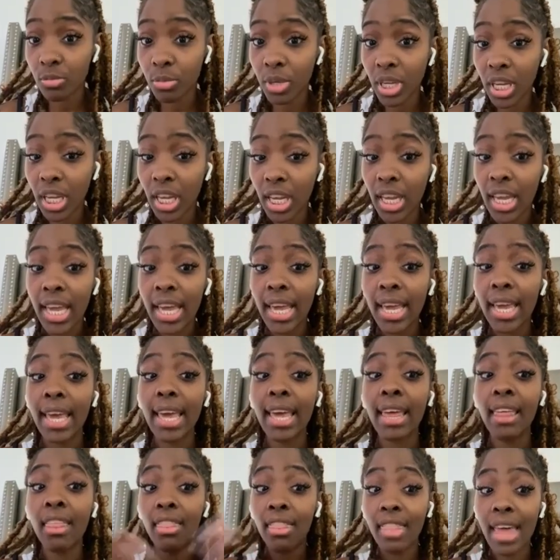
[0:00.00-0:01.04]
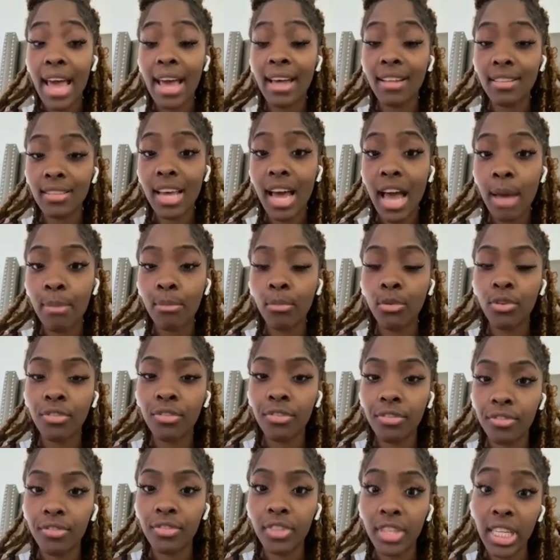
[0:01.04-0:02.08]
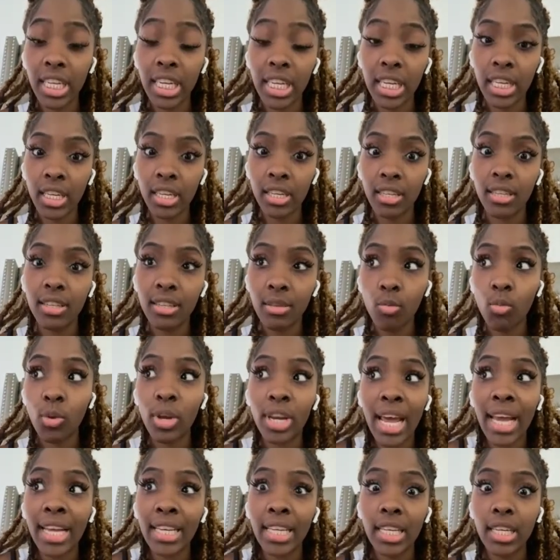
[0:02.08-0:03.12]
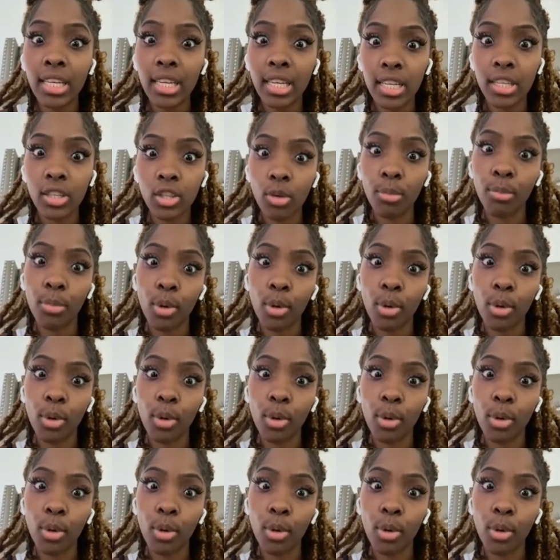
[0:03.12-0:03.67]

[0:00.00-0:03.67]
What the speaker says: me in that time of need when I needed it the